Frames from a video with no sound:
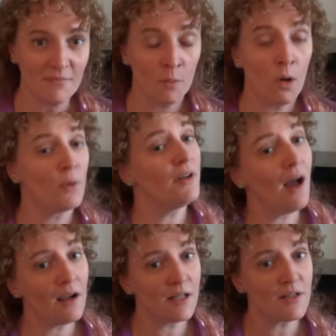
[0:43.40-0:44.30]
What we're
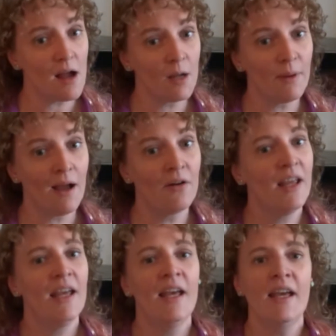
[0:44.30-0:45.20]
not going to talk about
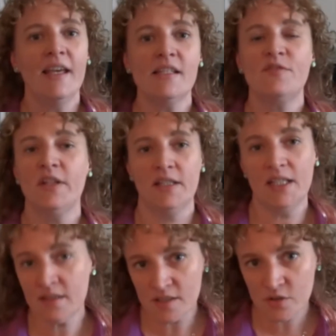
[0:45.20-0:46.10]
is filling
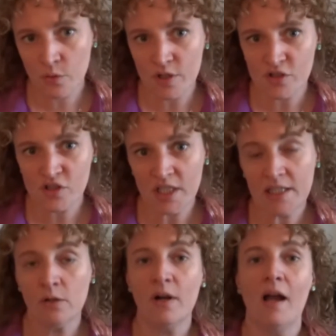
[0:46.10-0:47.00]
in the score
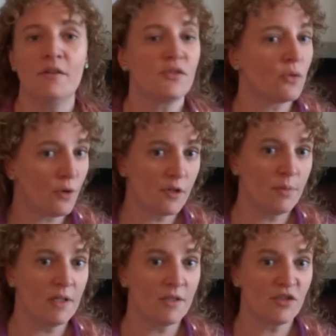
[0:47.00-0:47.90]
sheet or how to score the
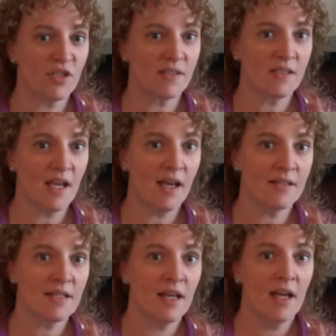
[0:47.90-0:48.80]
beers just
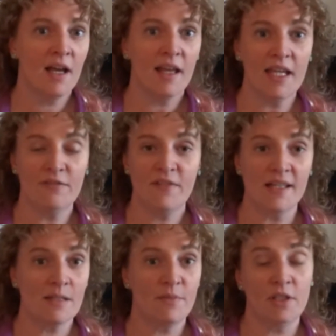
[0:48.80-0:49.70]
yet. If
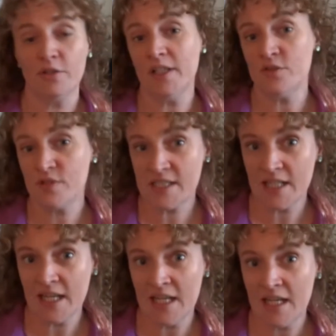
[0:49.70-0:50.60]
that's something you're interested
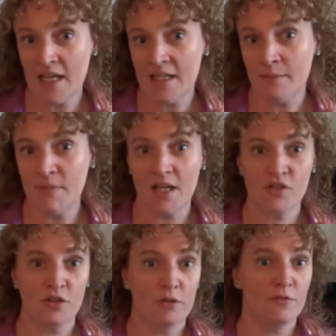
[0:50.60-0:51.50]
in, make
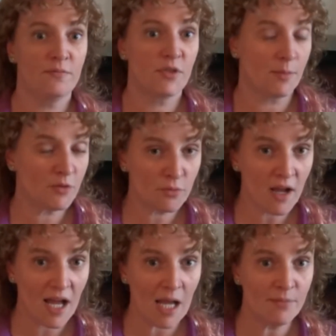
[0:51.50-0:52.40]
sure you
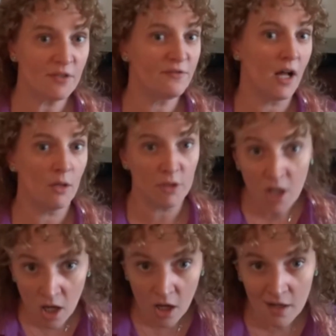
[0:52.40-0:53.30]
subscribe to follow
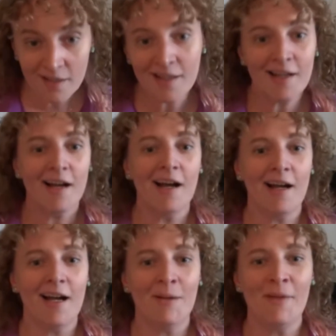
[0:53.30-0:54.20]
along,
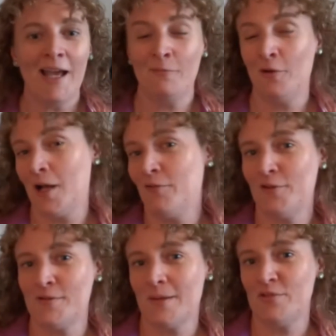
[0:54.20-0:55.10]
and we'll cover
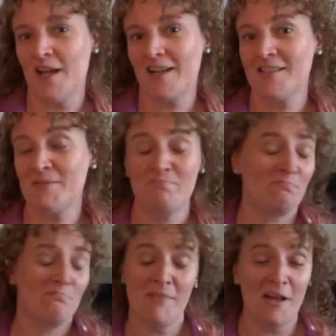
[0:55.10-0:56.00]
those subjects
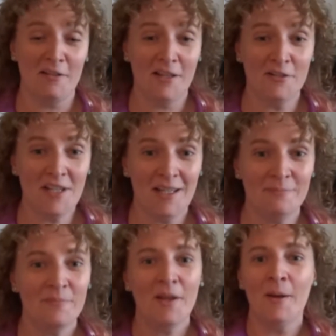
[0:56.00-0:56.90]
at a later date.
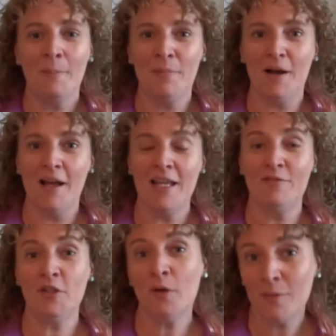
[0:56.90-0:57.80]
But
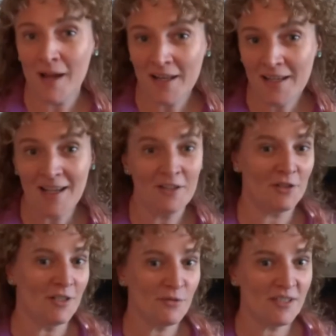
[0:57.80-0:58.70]
if you are ready and you're
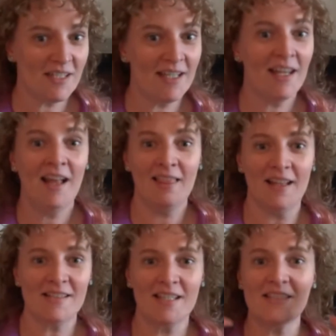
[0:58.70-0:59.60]
interested,
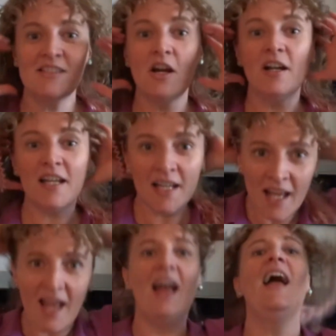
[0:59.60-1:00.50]
let's get started
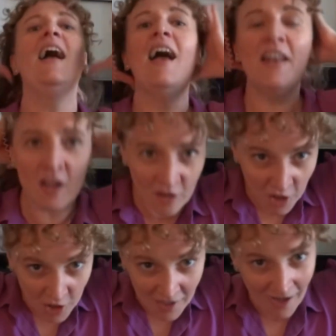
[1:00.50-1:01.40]
and
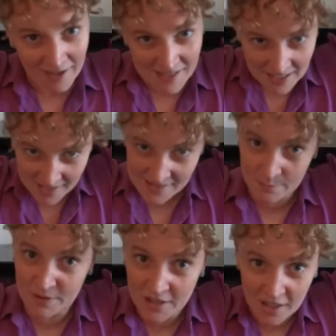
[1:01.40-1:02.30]
learn how to taste a
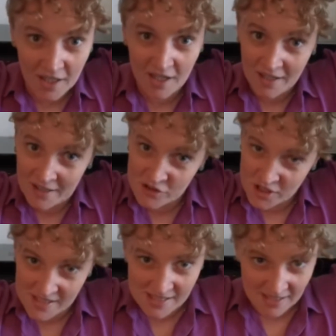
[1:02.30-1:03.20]
beer
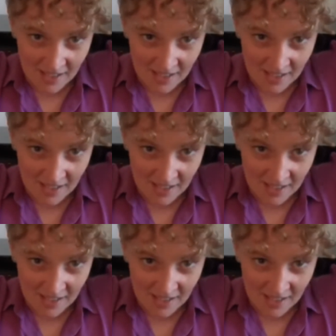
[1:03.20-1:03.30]
just